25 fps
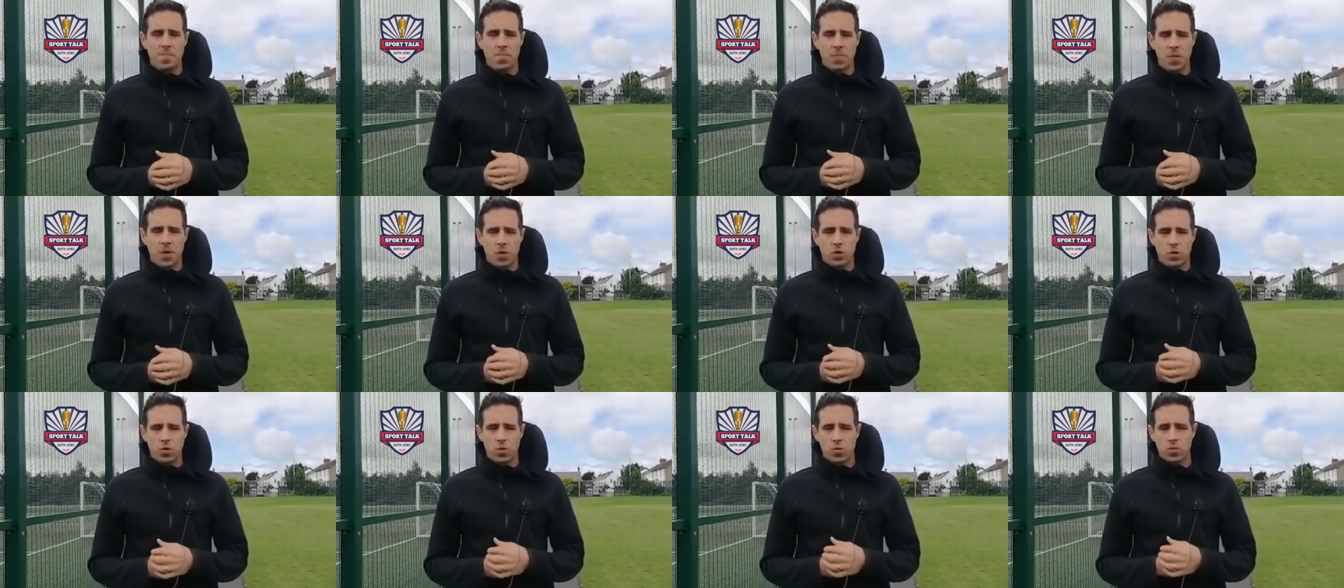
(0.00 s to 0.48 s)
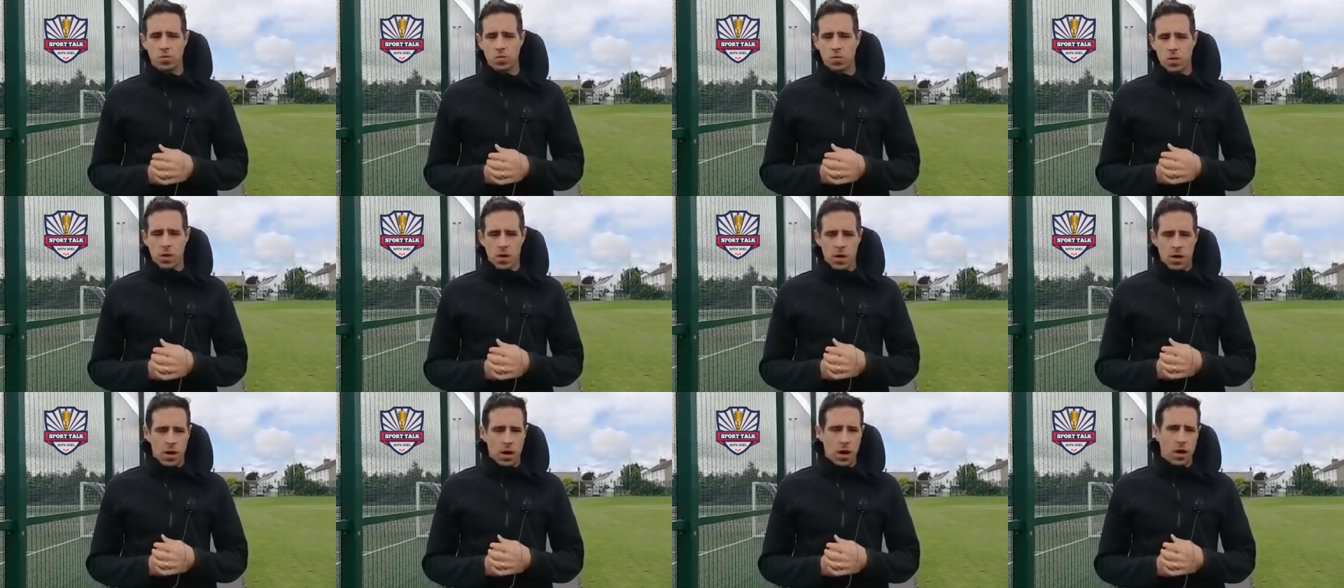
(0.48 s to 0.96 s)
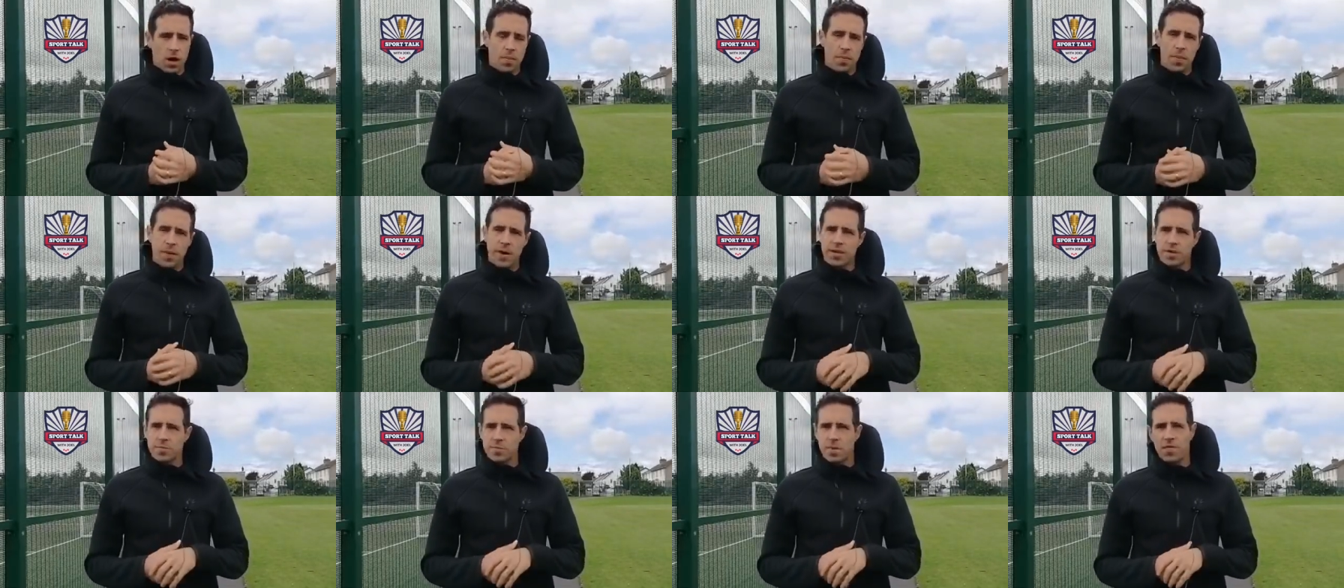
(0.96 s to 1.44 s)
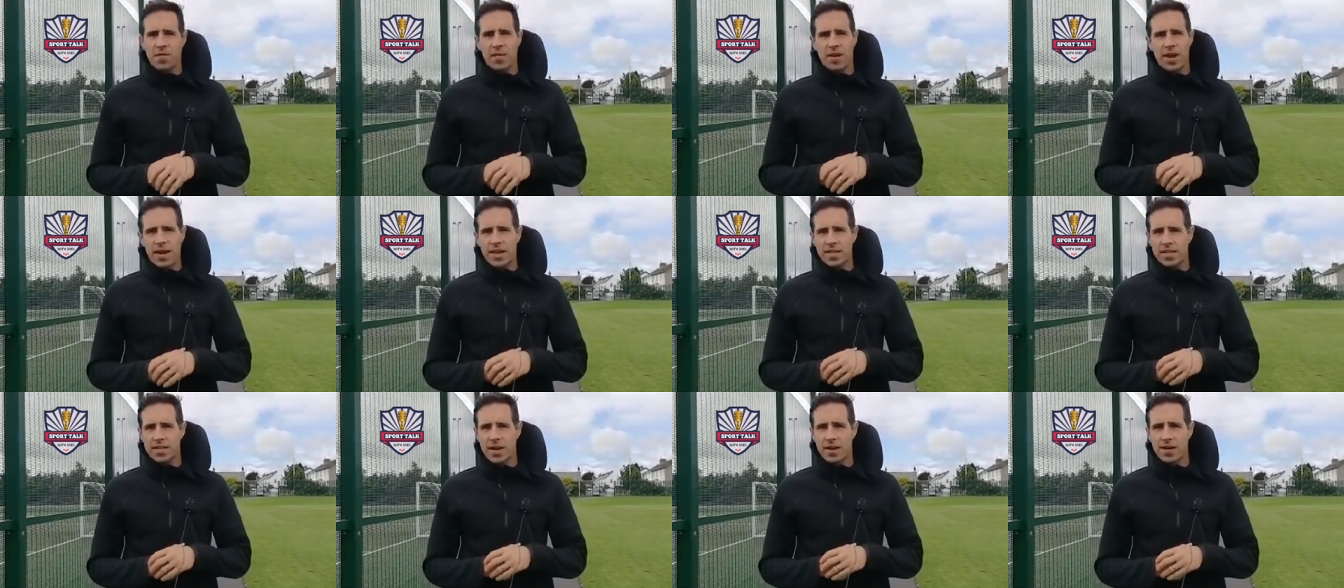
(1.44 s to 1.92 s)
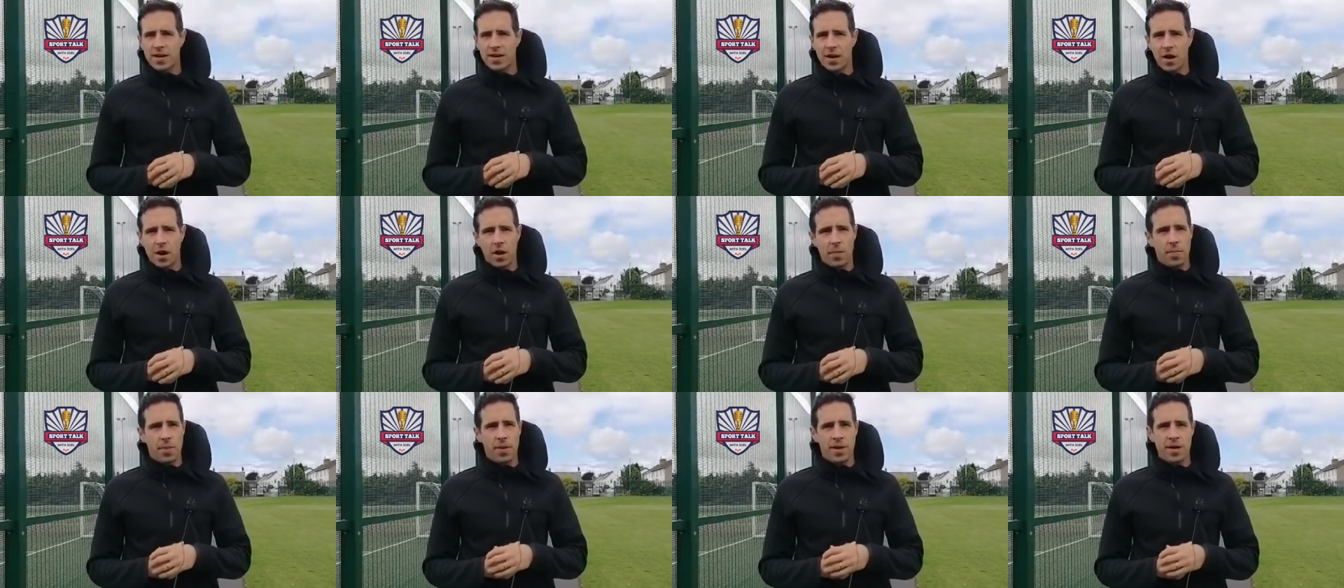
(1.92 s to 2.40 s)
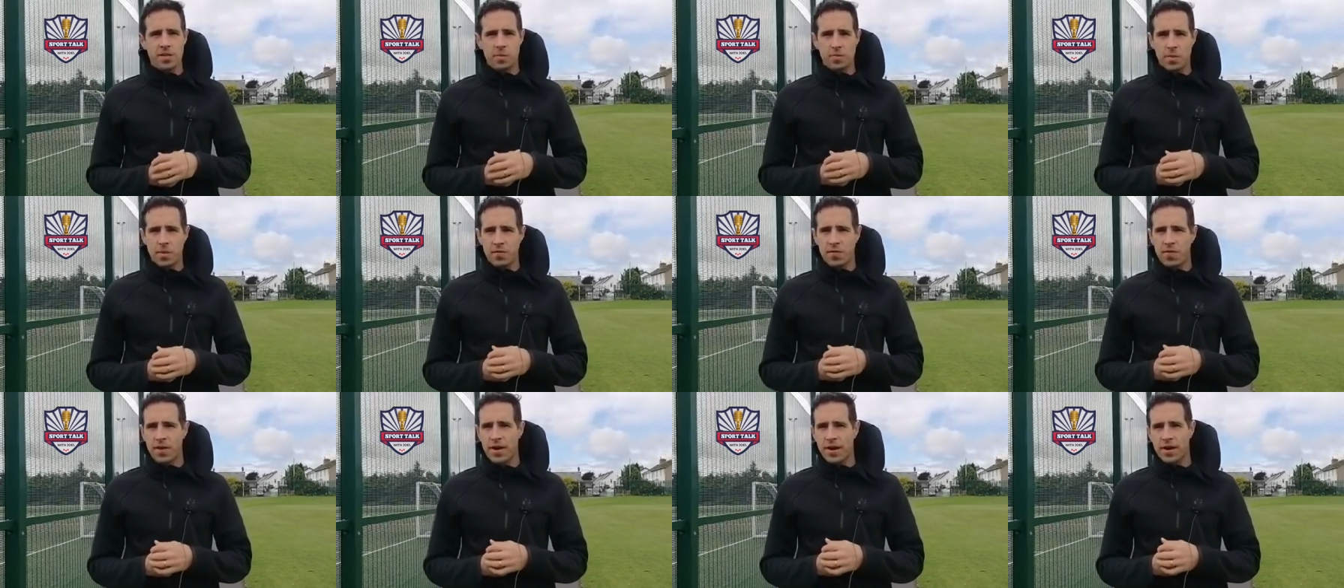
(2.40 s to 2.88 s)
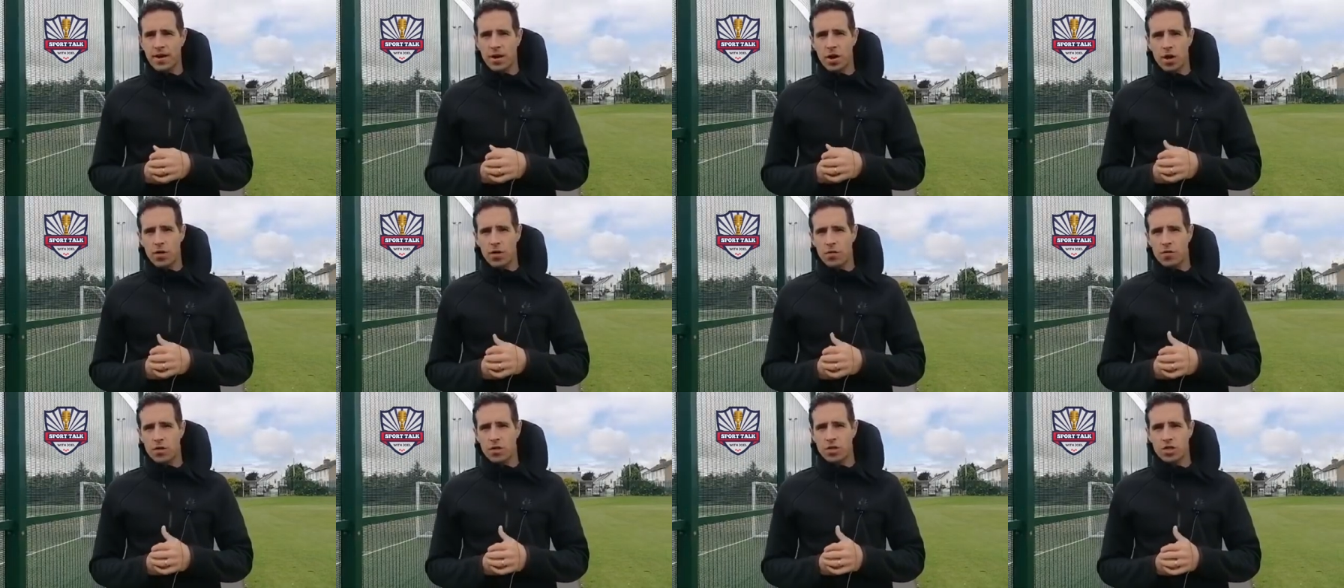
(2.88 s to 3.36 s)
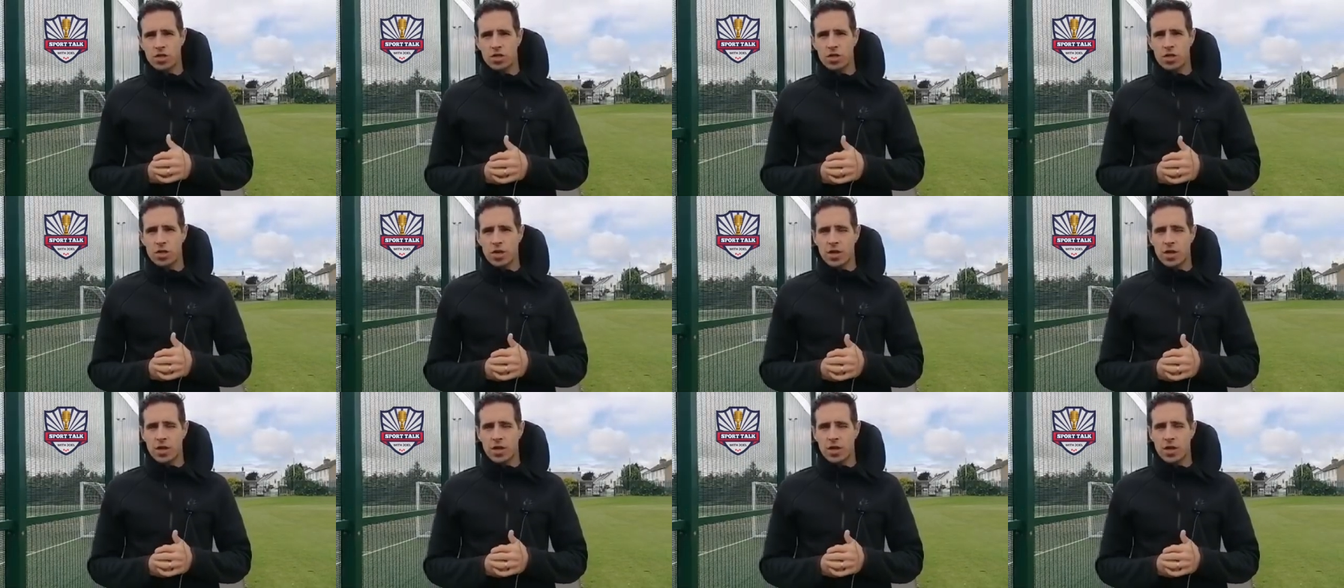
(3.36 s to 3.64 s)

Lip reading: So a lot of players will be very excited. A lot of players will be very nervous.